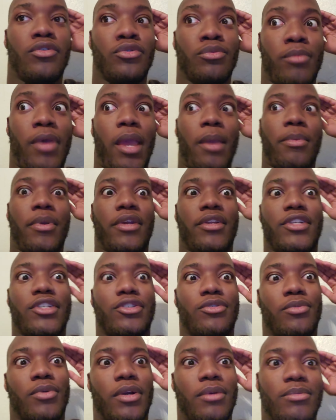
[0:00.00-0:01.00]
Maybe it just
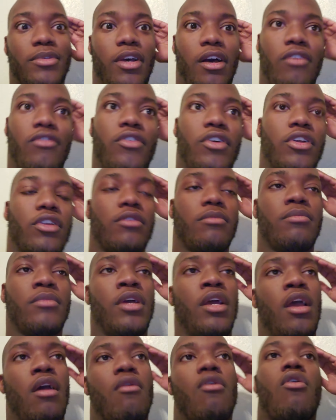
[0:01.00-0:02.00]
rubs off on him,
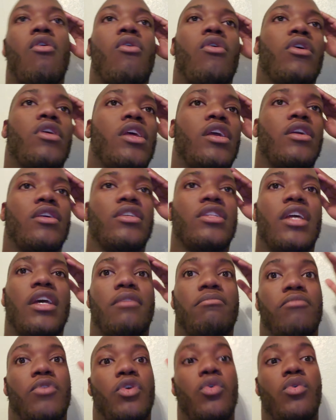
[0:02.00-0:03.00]
or they're like,
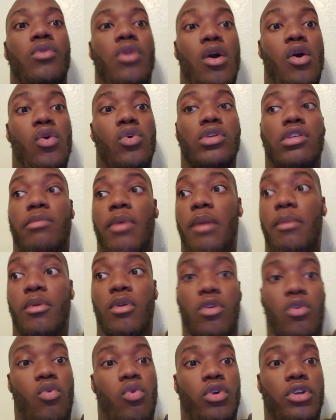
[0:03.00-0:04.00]
who knows? Maybe
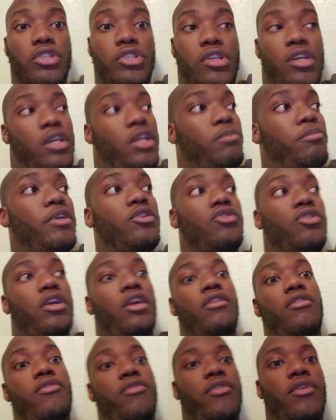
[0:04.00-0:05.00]
quirks can be
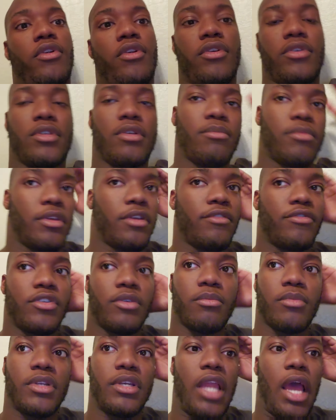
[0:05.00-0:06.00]
transferred or something if
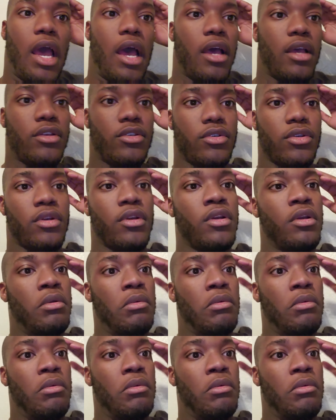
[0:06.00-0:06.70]
someone dies, or